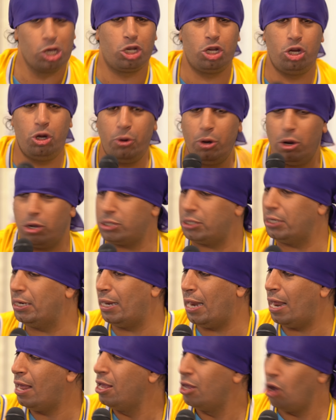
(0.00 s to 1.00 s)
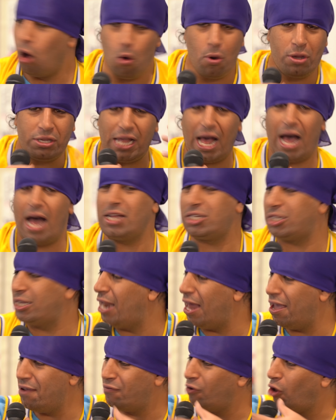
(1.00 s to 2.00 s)
Curiosity, always
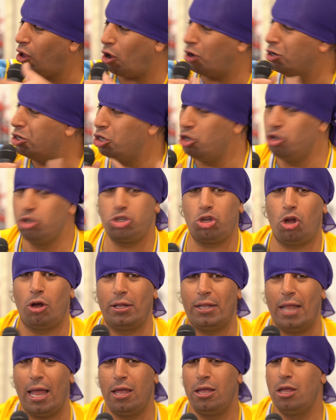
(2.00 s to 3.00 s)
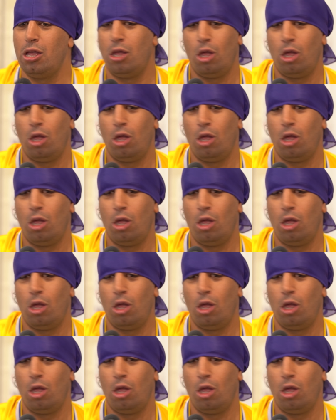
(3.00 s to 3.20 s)
asking, even like on your new song and that,